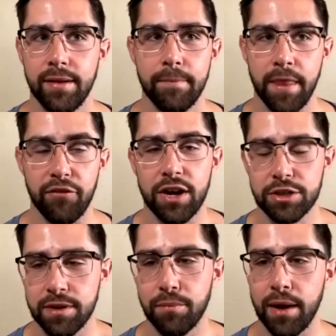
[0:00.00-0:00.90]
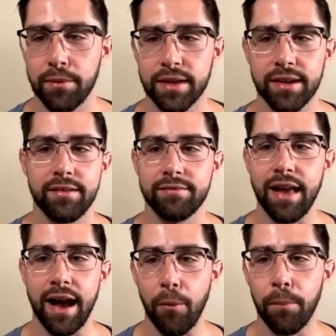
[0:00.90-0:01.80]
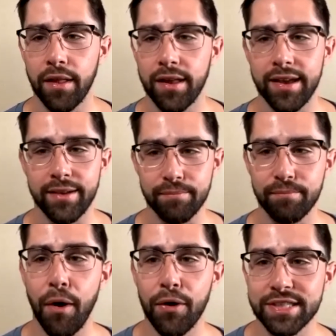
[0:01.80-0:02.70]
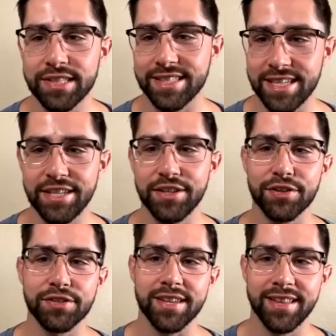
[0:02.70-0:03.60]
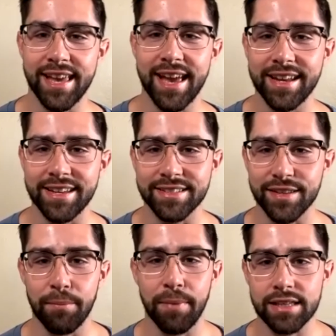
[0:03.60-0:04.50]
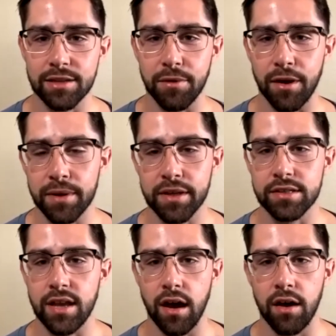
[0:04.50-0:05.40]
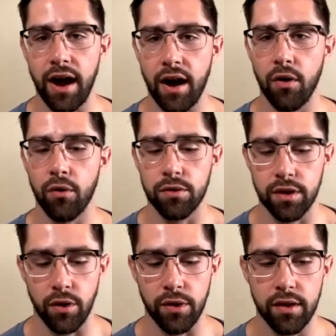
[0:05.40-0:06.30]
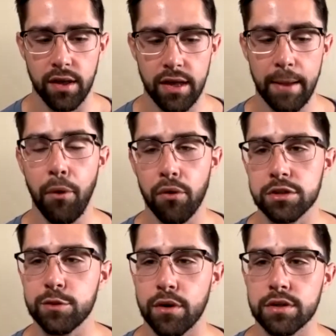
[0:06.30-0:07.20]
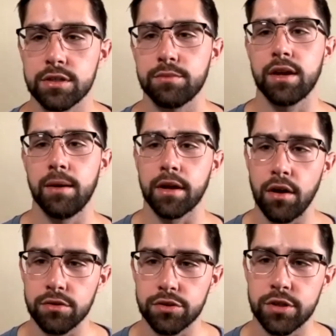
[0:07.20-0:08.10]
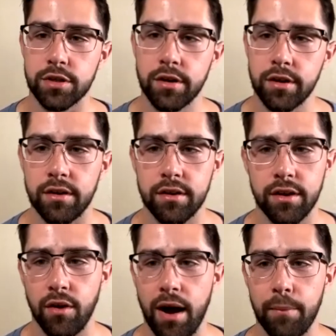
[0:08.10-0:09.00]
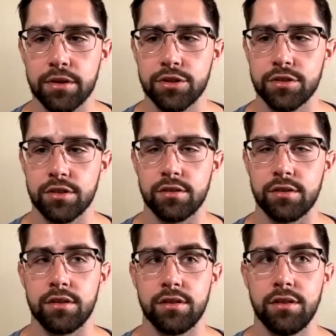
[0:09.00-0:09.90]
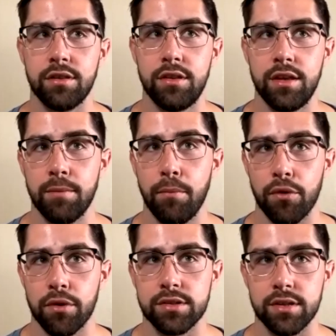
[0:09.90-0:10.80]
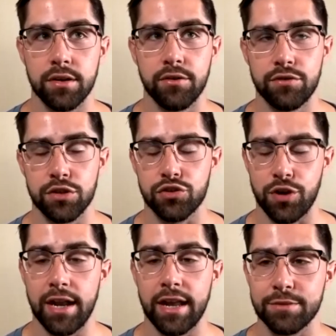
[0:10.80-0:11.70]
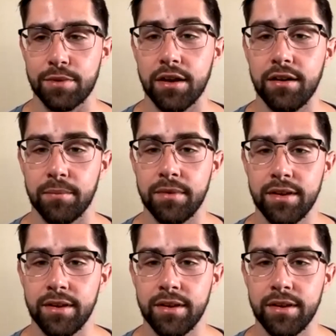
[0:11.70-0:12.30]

a freshman probably could outplay most seniors in the 80s in basketball because of how, important sports has become in culture, and, how much the importance of just training has become.